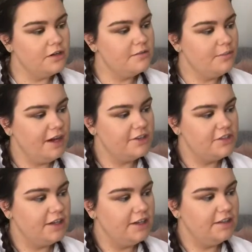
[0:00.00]
matte
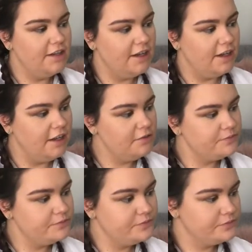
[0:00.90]
shade here.
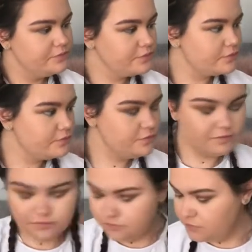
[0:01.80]

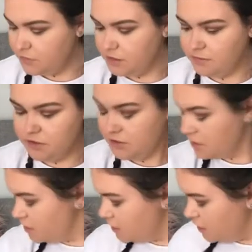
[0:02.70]
So I'm just
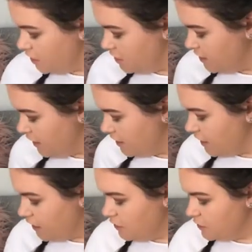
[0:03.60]
going to take
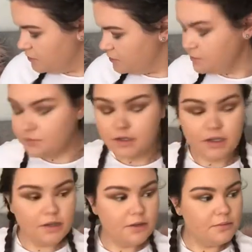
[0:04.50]
that on
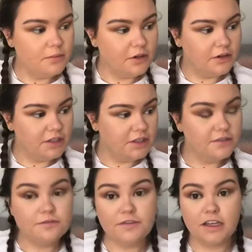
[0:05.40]
my
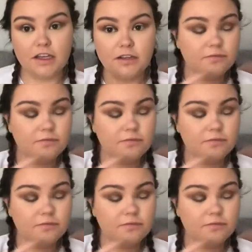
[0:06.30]
finger